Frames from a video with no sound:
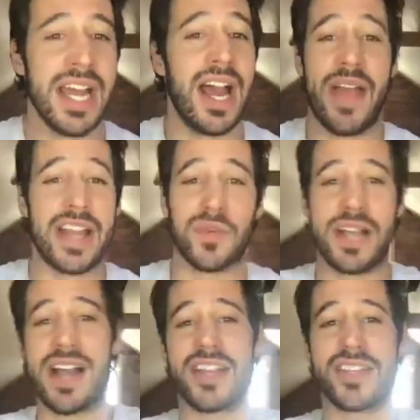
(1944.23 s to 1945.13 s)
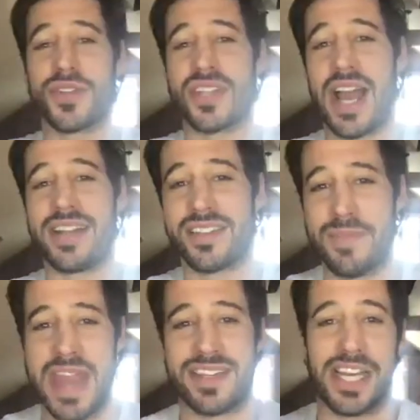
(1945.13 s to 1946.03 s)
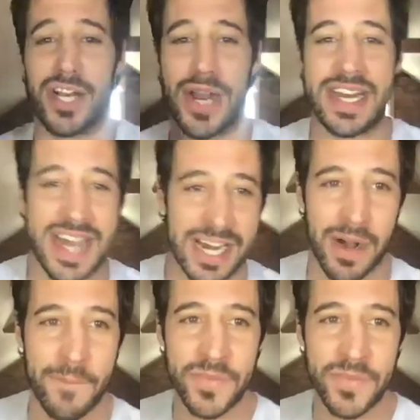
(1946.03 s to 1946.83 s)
And that is why dinosaur science is amazing and a great enigma